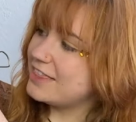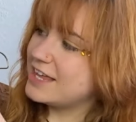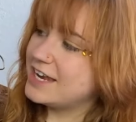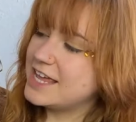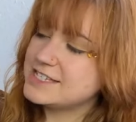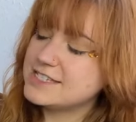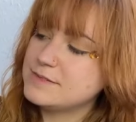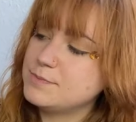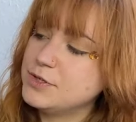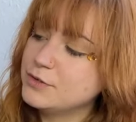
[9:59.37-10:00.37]
and then it has
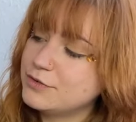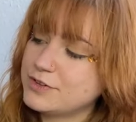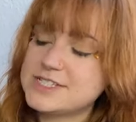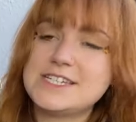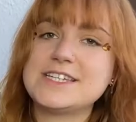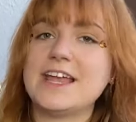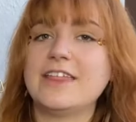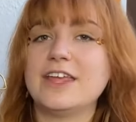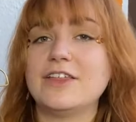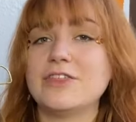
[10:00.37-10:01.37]
this beautiful
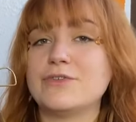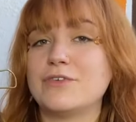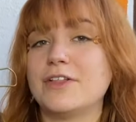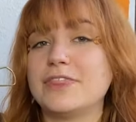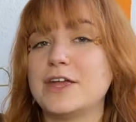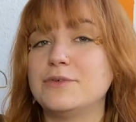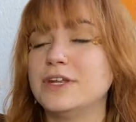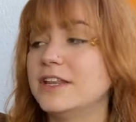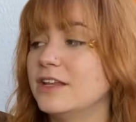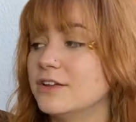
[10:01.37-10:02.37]
detailing in the front that
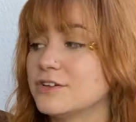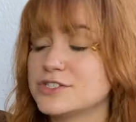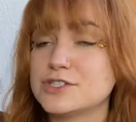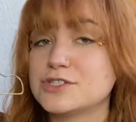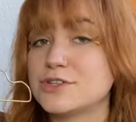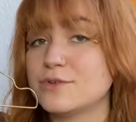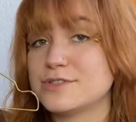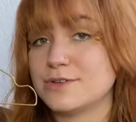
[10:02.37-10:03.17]
really looks so